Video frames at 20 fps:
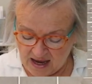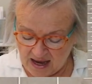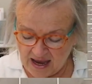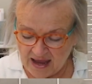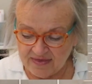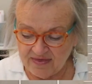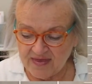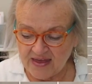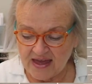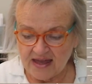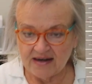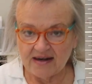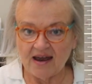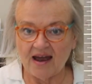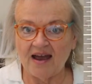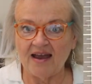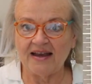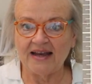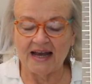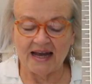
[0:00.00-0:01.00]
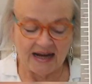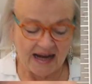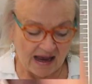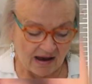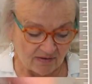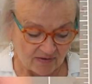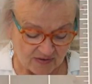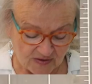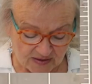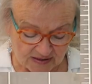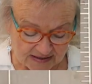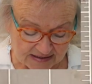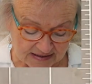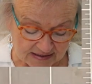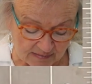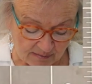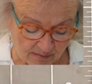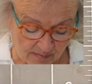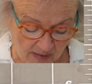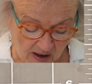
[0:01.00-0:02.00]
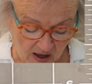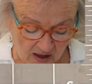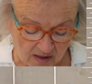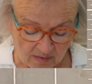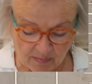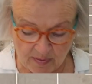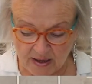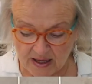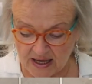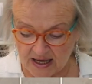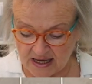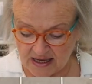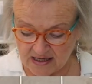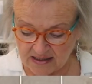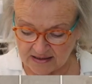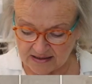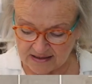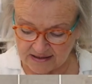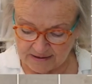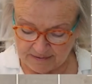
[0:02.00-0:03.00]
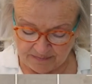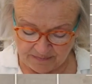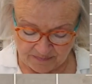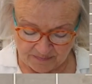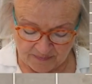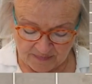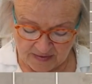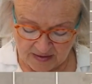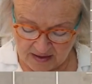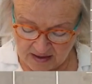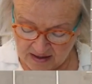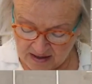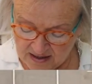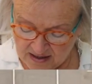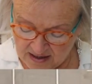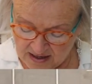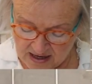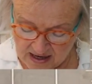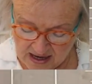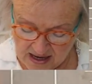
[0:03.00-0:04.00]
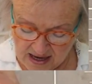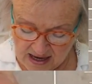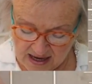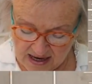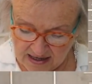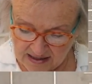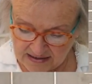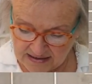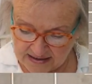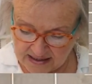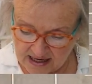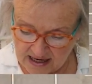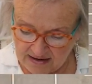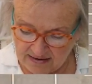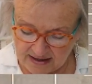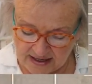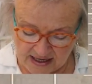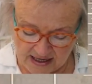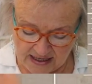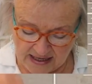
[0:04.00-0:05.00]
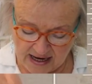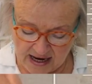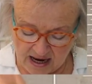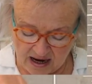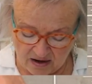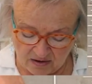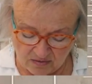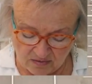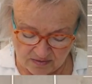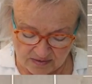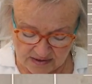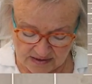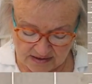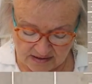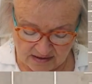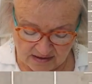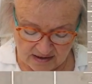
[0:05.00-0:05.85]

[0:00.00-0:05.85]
And then I cut out the small pot, and I cut out